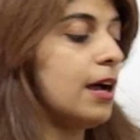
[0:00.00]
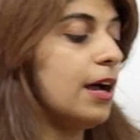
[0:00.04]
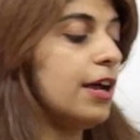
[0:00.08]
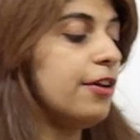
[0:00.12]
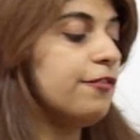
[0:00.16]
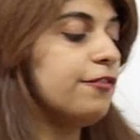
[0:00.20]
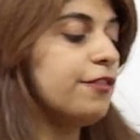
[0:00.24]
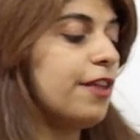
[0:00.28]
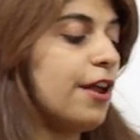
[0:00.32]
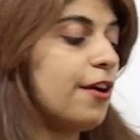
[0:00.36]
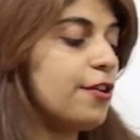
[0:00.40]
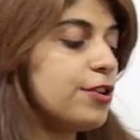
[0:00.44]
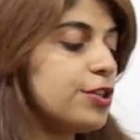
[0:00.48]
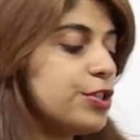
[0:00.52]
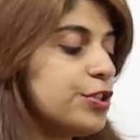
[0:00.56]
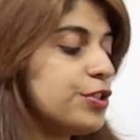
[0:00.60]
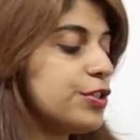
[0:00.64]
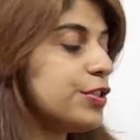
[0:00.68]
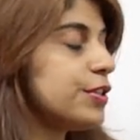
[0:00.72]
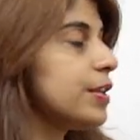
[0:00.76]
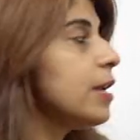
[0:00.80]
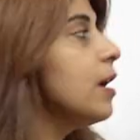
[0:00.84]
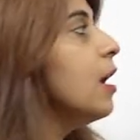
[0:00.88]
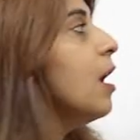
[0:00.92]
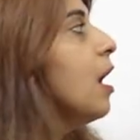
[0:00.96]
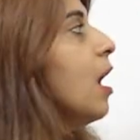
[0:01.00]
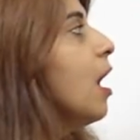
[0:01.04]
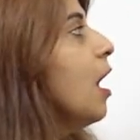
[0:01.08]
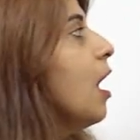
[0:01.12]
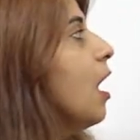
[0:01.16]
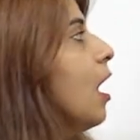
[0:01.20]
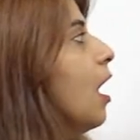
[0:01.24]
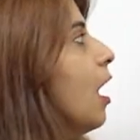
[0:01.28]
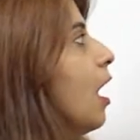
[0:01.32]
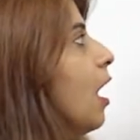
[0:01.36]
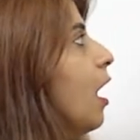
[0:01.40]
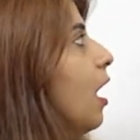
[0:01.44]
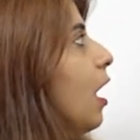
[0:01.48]
if there's
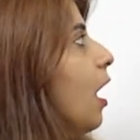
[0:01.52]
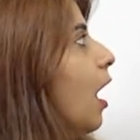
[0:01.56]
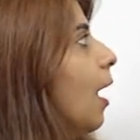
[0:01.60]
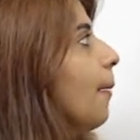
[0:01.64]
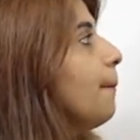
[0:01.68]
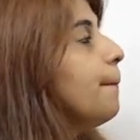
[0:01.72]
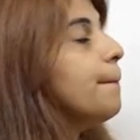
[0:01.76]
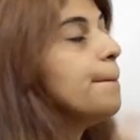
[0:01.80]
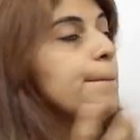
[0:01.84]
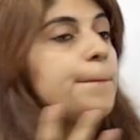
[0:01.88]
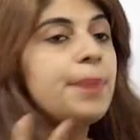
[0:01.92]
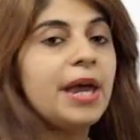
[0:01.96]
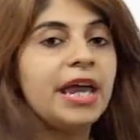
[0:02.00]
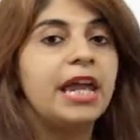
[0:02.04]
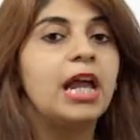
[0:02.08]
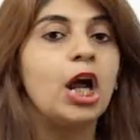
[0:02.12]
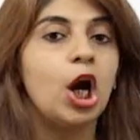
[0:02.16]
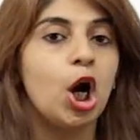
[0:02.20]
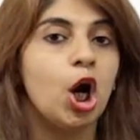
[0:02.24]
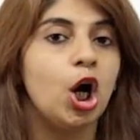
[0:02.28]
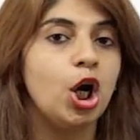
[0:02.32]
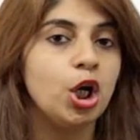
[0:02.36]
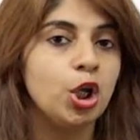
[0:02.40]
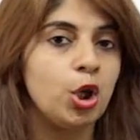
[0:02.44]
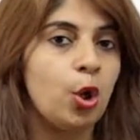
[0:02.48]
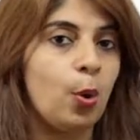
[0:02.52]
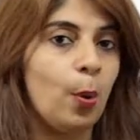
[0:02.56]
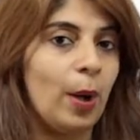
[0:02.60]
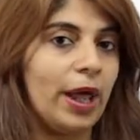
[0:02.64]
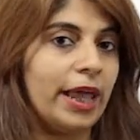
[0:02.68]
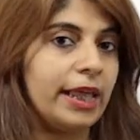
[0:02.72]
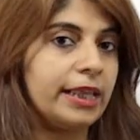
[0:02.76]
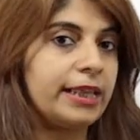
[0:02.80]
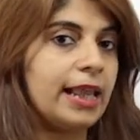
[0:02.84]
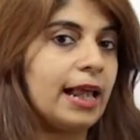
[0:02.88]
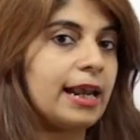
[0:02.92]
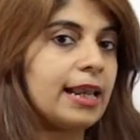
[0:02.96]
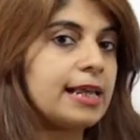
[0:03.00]
a big
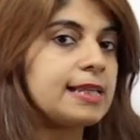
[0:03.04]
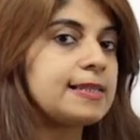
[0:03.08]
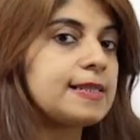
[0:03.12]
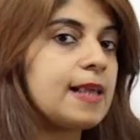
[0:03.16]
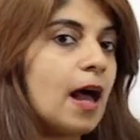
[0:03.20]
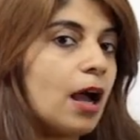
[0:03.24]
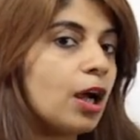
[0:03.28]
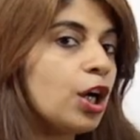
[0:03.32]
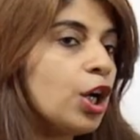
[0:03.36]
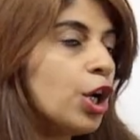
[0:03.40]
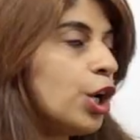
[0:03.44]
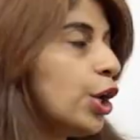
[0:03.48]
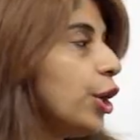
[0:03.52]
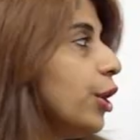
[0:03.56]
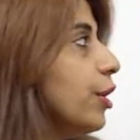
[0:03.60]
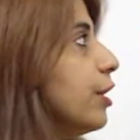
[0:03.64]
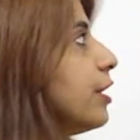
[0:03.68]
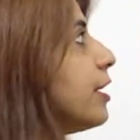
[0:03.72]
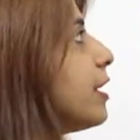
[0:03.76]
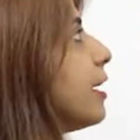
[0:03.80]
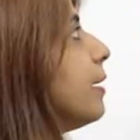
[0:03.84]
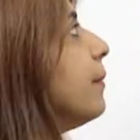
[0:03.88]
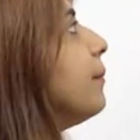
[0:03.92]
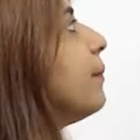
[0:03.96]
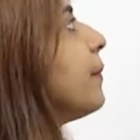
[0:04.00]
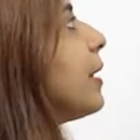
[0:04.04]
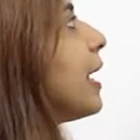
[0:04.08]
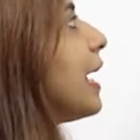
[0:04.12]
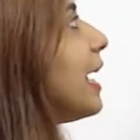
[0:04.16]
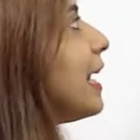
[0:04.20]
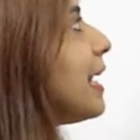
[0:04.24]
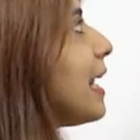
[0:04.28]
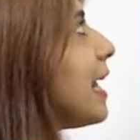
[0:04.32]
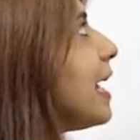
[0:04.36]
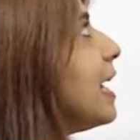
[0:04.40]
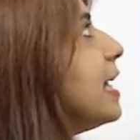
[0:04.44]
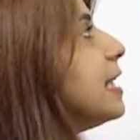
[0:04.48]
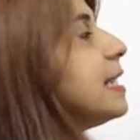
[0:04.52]
earthquake that has occurred,
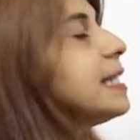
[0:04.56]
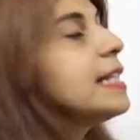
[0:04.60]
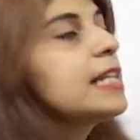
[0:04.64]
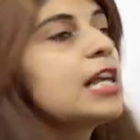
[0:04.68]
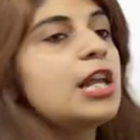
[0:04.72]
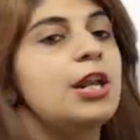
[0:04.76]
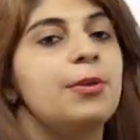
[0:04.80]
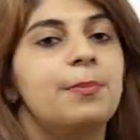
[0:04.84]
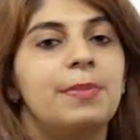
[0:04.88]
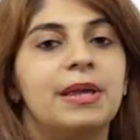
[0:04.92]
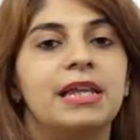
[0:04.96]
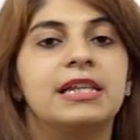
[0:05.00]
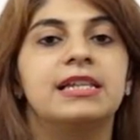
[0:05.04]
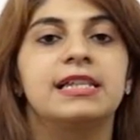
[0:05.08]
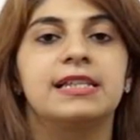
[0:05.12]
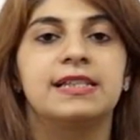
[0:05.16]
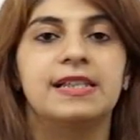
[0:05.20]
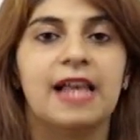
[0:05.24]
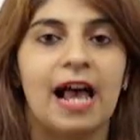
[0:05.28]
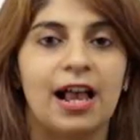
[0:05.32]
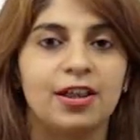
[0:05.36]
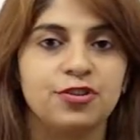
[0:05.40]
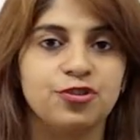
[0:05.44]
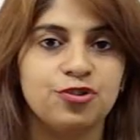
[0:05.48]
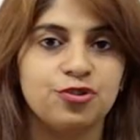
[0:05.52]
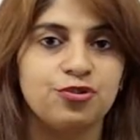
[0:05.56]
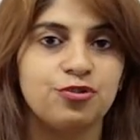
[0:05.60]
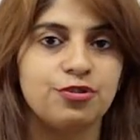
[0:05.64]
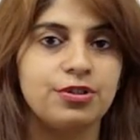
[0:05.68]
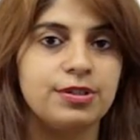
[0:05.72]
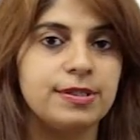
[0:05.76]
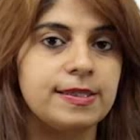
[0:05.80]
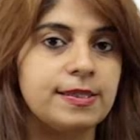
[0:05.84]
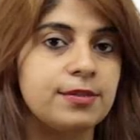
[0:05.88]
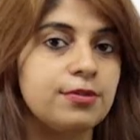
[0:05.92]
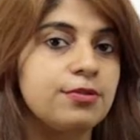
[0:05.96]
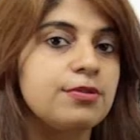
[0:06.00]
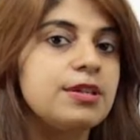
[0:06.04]
it is going to be
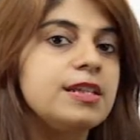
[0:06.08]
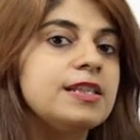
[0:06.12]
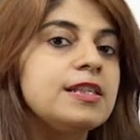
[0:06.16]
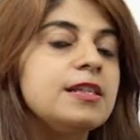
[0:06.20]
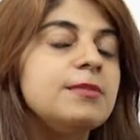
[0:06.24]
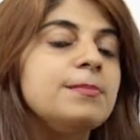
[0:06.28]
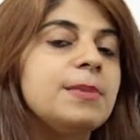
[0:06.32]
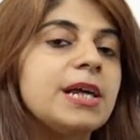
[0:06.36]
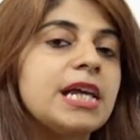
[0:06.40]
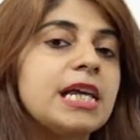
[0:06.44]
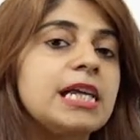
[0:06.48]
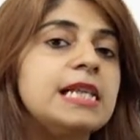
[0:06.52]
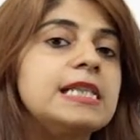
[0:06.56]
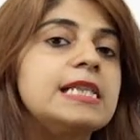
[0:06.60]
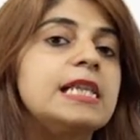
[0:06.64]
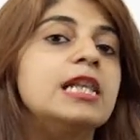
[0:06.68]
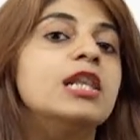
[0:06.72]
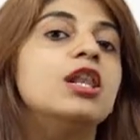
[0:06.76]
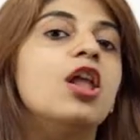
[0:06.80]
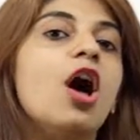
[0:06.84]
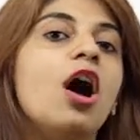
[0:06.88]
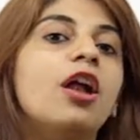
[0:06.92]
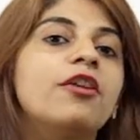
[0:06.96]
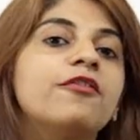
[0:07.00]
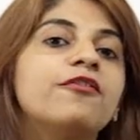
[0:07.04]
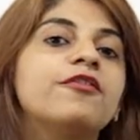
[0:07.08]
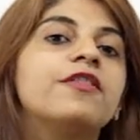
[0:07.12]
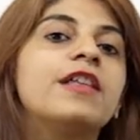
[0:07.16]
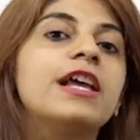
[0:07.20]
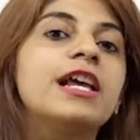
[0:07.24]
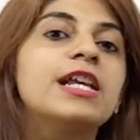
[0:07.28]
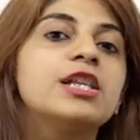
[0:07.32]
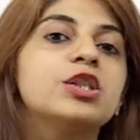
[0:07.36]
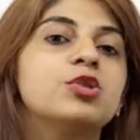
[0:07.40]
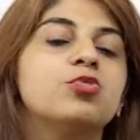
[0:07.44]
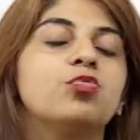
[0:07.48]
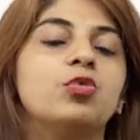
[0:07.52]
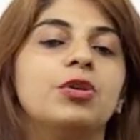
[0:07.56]
disastrous. The reason, because a lot of
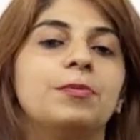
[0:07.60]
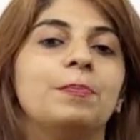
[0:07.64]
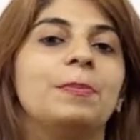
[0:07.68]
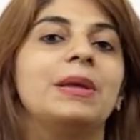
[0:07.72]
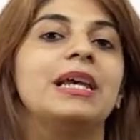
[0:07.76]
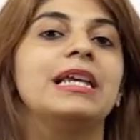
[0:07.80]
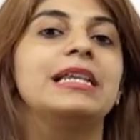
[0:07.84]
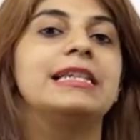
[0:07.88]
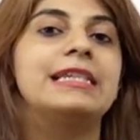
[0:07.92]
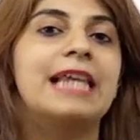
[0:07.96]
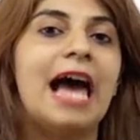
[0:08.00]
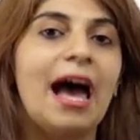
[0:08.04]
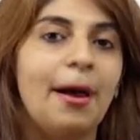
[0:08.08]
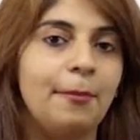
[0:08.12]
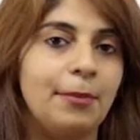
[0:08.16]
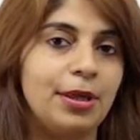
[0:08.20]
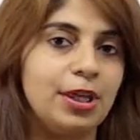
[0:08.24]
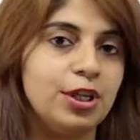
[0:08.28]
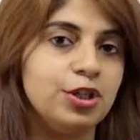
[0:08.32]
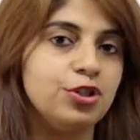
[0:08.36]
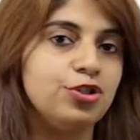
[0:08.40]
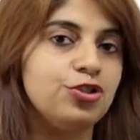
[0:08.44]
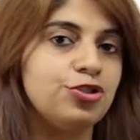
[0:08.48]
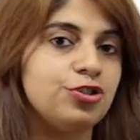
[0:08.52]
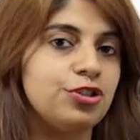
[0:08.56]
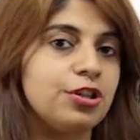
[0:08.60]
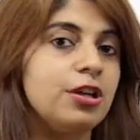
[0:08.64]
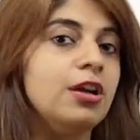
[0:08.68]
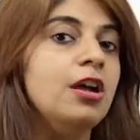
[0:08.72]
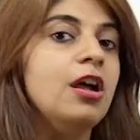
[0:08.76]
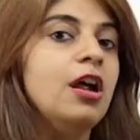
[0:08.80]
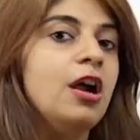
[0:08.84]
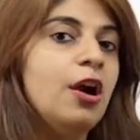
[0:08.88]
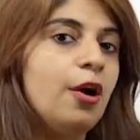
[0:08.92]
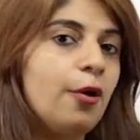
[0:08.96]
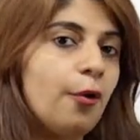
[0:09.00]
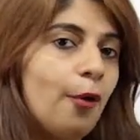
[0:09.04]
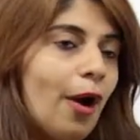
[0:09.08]
things would be damaged,
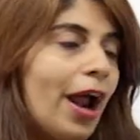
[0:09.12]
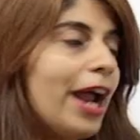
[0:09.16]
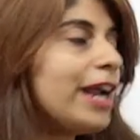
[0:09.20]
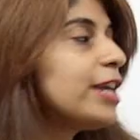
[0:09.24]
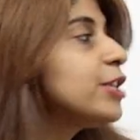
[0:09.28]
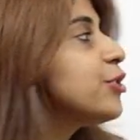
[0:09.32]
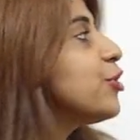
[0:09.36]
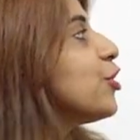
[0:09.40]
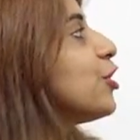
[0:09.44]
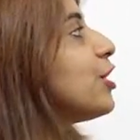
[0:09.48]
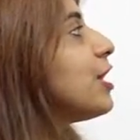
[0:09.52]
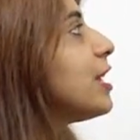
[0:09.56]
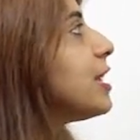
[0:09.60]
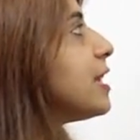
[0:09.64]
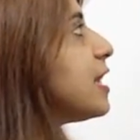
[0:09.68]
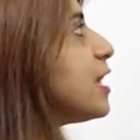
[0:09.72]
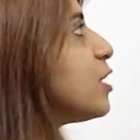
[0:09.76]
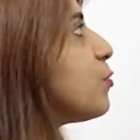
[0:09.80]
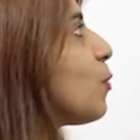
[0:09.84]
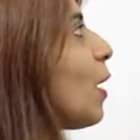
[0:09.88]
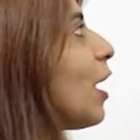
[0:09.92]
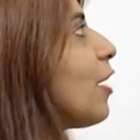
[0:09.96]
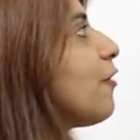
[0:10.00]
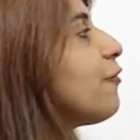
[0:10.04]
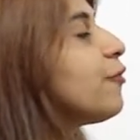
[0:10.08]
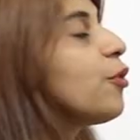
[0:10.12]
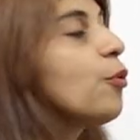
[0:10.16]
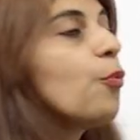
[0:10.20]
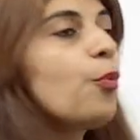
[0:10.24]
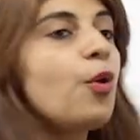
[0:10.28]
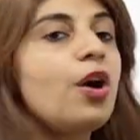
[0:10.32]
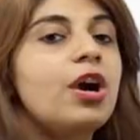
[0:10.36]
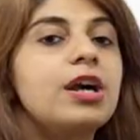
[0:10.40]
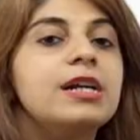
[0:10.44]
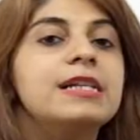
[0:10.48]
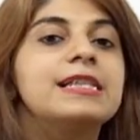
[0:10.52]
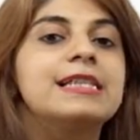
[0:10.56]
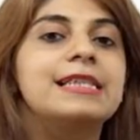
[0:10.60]
right? So this is one of the
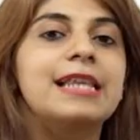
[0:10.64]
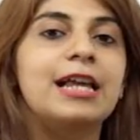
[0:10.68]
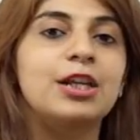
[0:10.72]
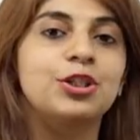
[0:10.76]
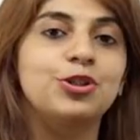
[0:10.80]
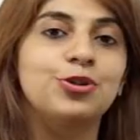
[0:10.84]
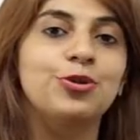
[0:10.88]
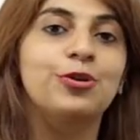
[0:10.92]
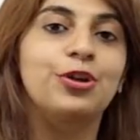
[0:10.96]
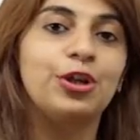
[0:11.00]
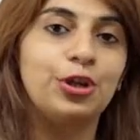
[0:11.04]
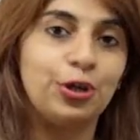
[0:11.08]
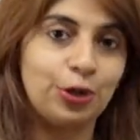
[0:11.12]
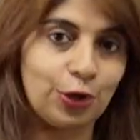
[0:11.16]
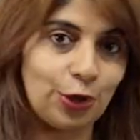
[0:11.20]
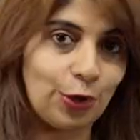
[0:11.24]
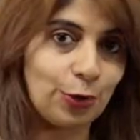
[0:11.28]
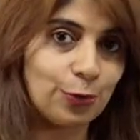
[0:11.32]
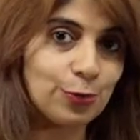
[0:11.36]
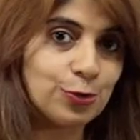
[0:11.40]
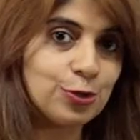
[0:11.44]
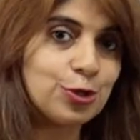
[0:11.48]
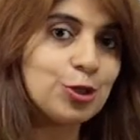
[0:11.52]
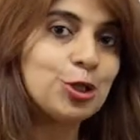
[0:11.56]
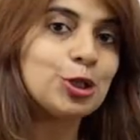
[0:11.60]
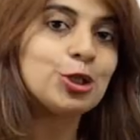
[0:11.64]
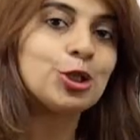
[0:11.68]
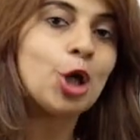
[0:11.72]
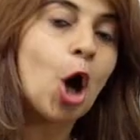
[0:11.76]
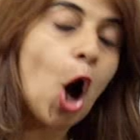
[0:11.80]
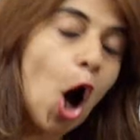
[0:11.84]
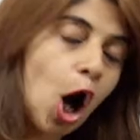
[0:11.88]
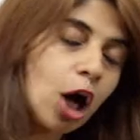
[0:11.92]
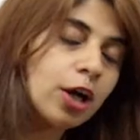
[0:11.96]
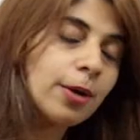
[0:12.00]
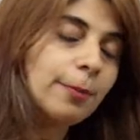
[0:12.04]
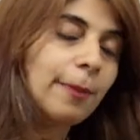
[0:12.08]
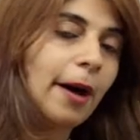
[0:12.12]
words that you can use to
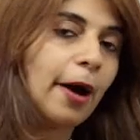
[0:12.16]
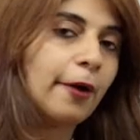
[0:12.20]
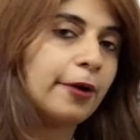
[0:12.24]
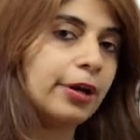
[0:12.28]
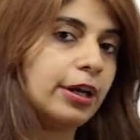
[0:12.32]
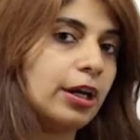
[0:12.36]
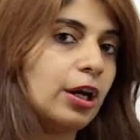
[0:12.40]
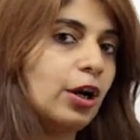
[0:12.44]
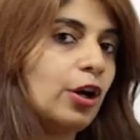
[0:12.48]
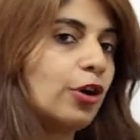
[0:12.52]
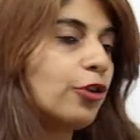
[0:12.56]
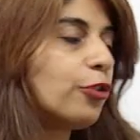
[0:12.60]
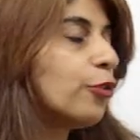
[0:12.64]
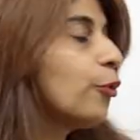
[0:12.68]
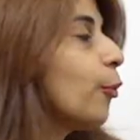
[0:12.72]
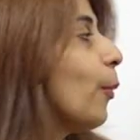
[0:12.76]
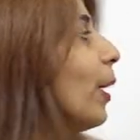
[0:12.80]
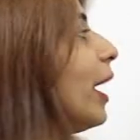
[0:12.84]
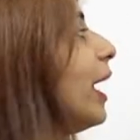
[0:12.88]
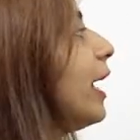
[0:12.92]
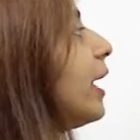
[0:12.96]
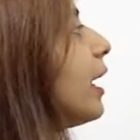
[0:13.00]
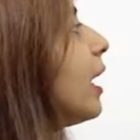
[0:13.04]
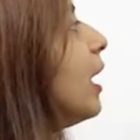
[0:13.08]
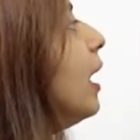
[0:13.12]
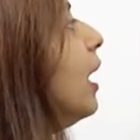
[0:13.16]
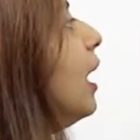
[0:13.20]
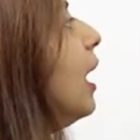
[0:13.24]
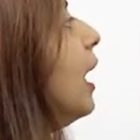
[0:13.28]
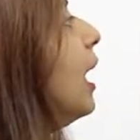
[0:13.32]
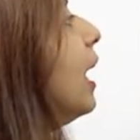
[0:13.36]
talk about an earthquake.